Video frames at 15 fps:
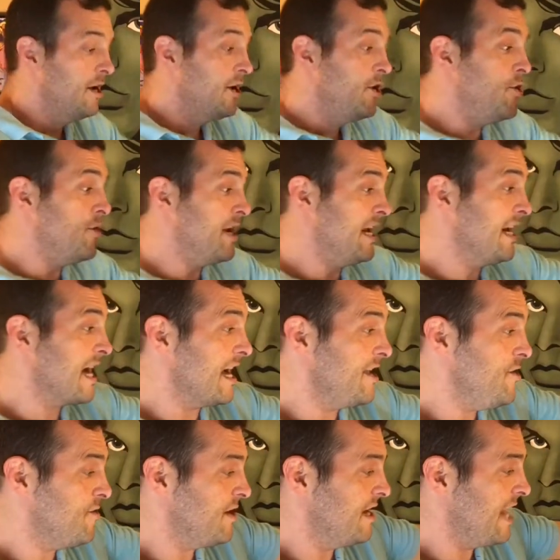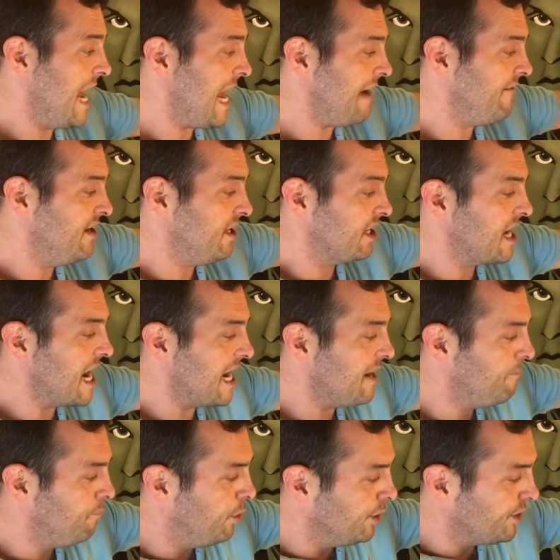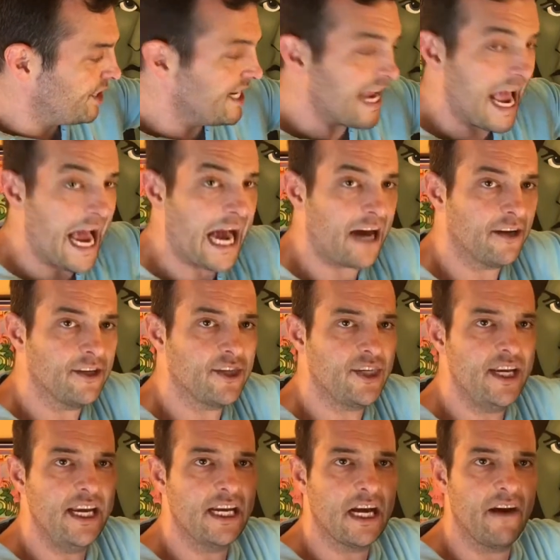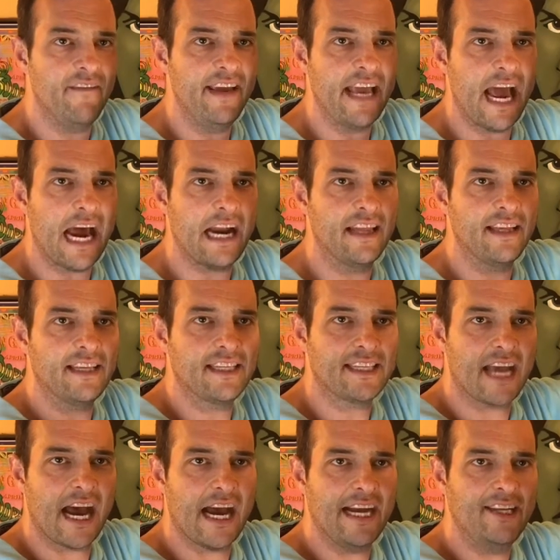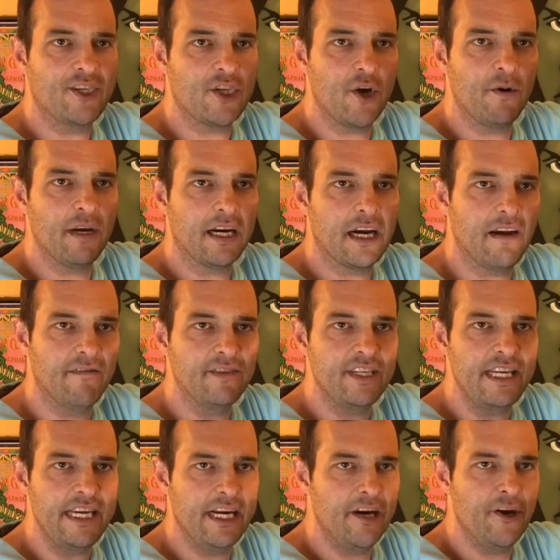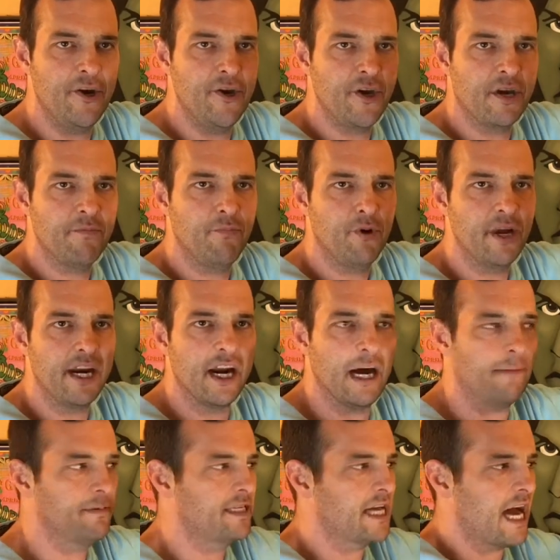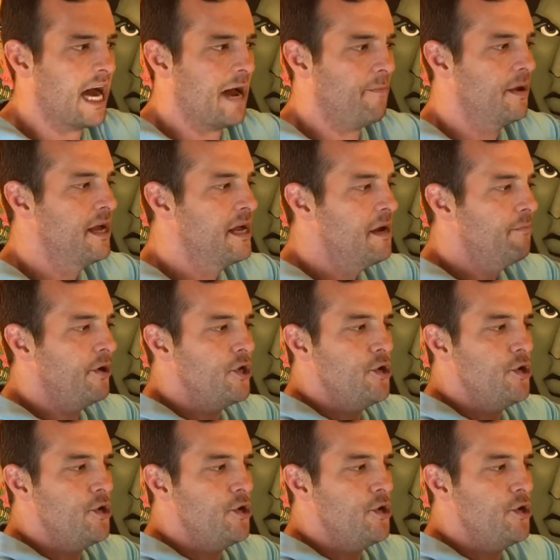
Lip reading: You can have it kind of pushing out, see, coming out of the side, so it comes here. You can put it up top, but